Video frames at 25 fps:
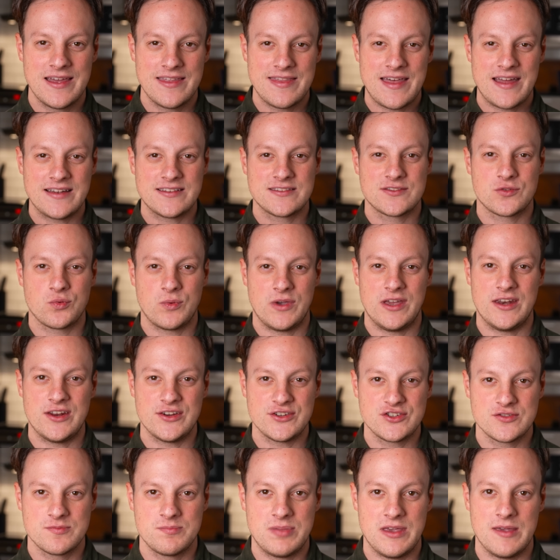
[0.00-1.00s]
that
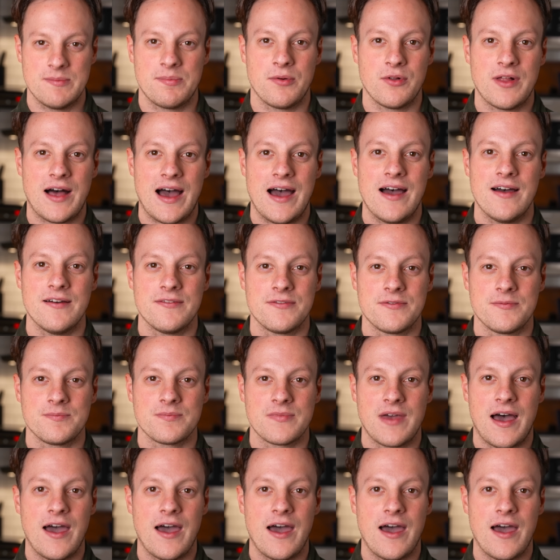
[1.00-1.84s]
Swedish people have.